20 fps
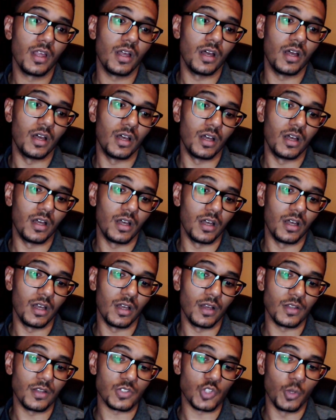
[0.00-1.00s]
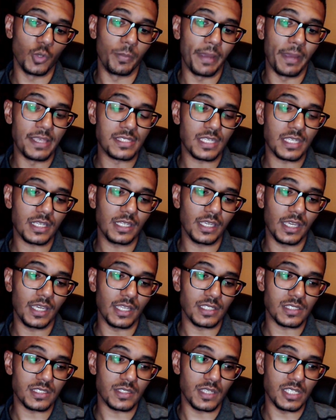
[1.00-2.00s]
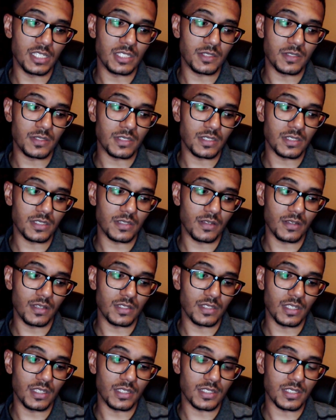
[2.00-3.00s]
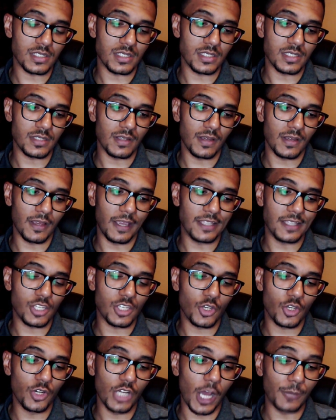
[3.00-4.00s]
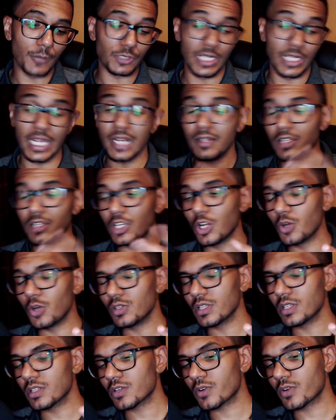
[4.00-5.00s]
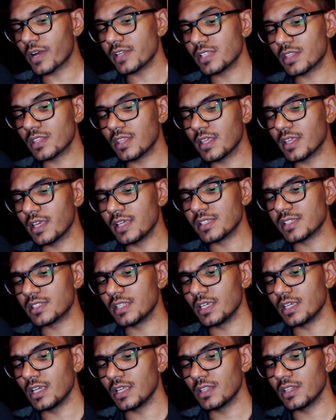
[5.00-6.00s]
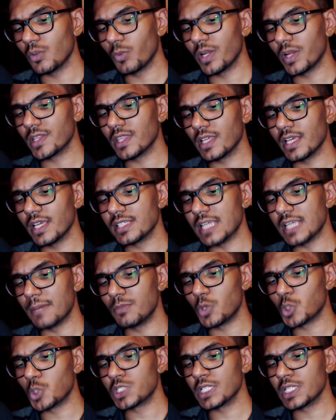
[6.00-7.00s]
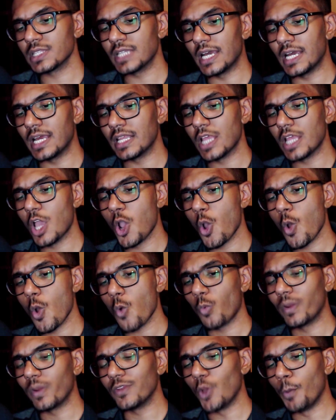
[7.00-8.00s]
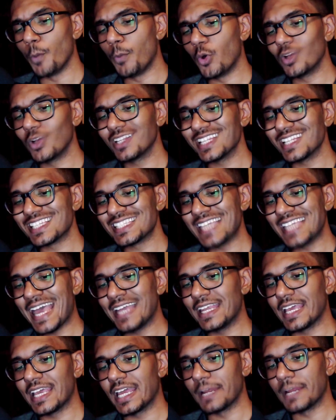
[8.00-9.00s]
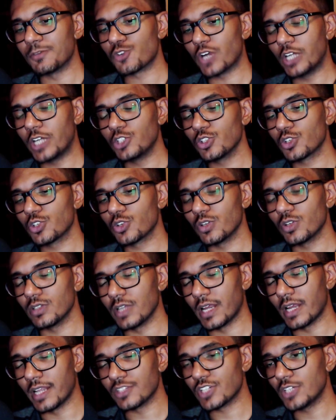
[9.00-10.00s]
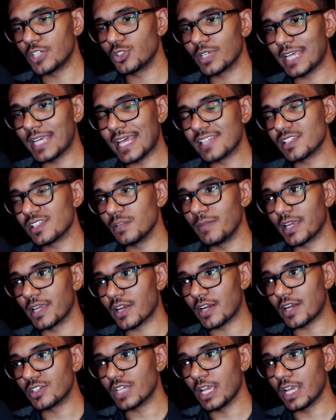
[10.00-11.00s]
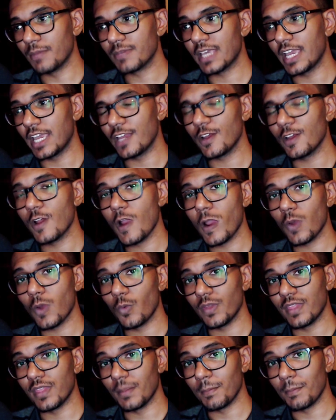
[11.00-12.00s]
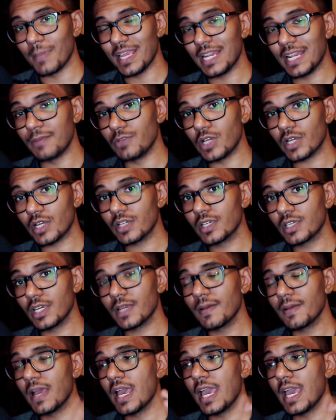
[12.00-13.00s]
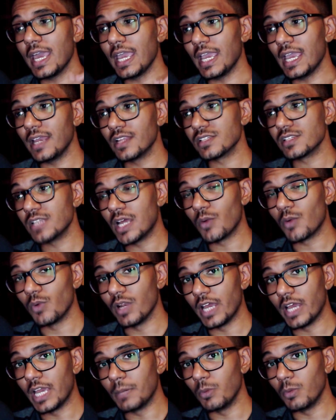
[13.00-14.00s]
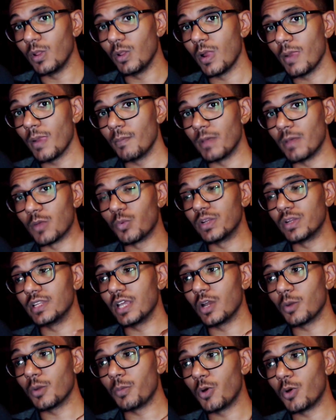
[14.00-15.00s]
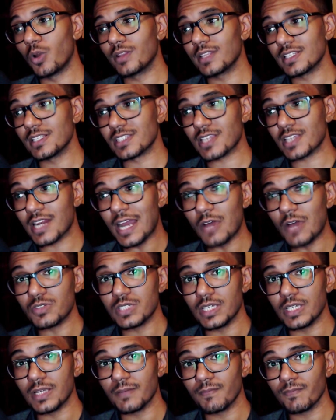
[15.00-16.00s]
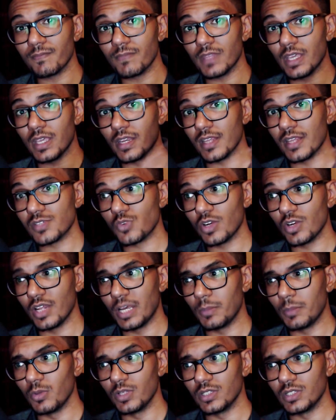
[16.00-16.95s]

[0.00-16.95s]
Uh, so basically, it's it's it's it's it's a good option. And you know the crazy thing is the the weird thing is I'm noticing that when the opponent is standing and I'm trying to I try to cancel my crouching MK with a medium donkey kick, it is not reliable. But when the opponent is crouching, it is reliable.